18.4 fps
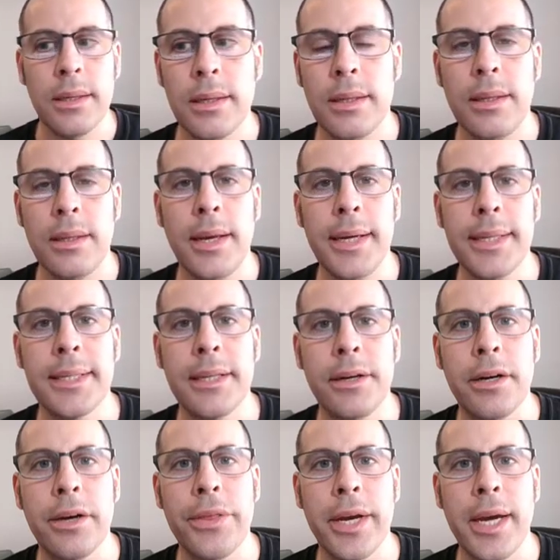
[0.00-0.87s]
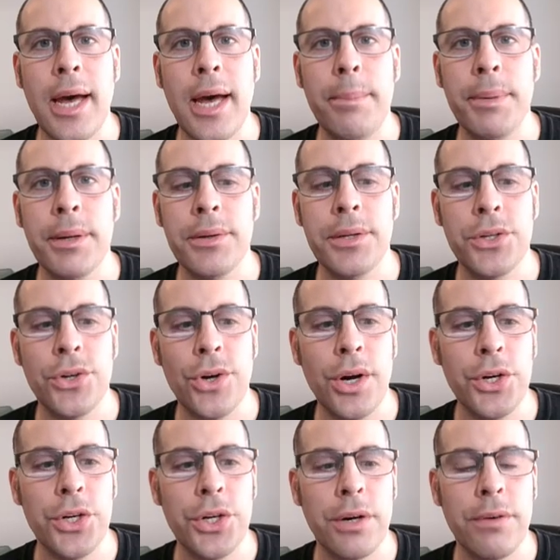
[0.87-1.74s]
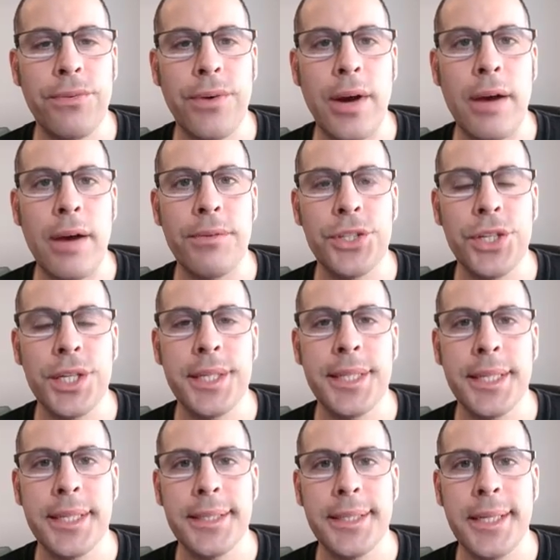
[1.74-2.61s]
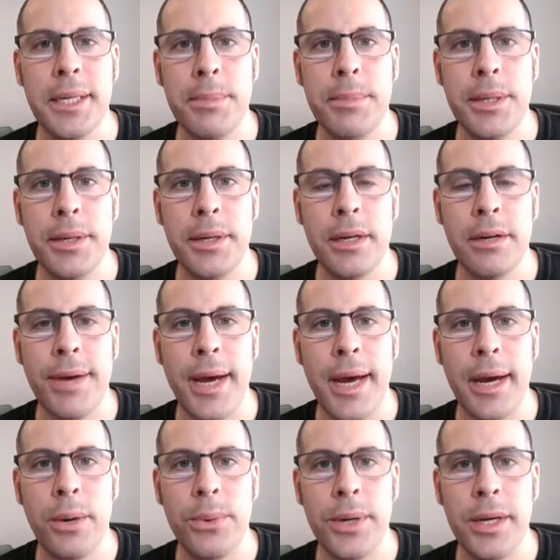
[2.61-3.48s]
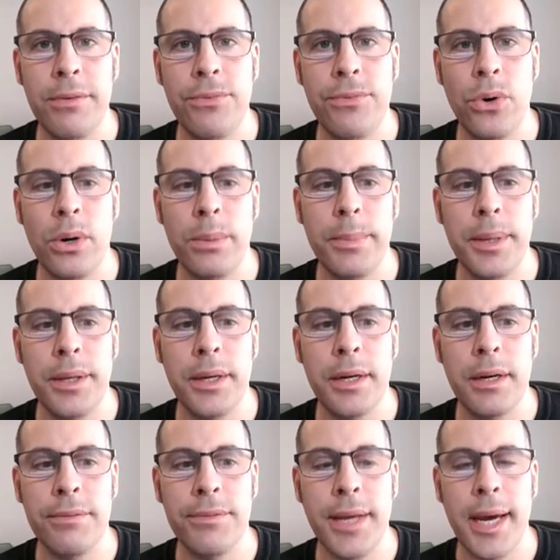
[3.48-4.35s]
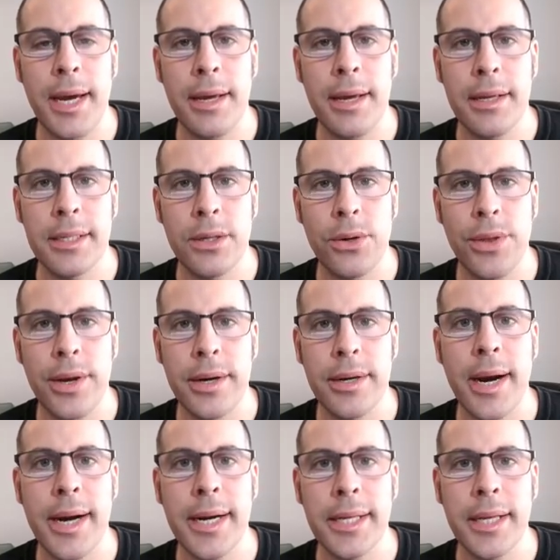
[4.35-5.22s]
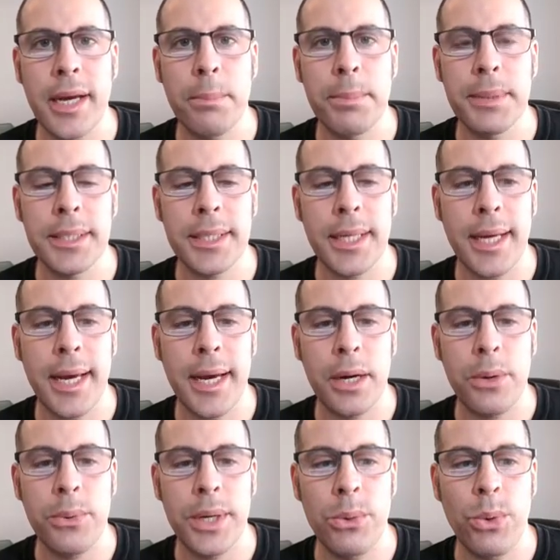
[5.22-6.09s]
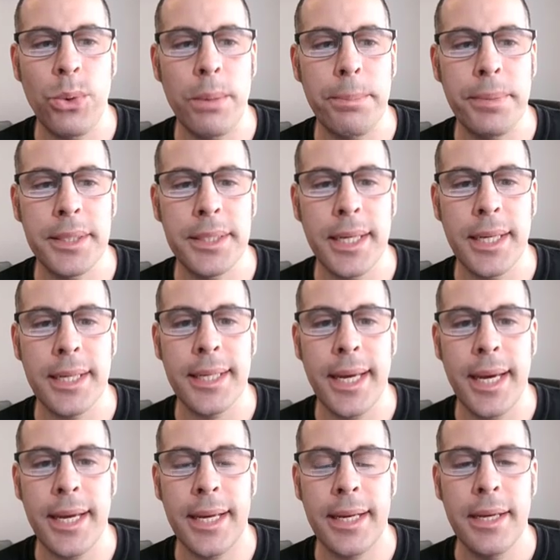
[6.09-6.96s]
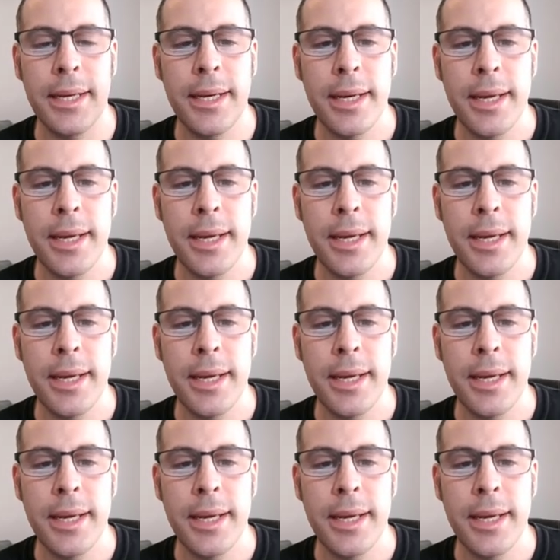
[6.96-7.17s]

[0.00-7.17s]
Let's look at the capital structure. $560 million of equity, $4 million of debt. So they're 99% equity, 1% debt.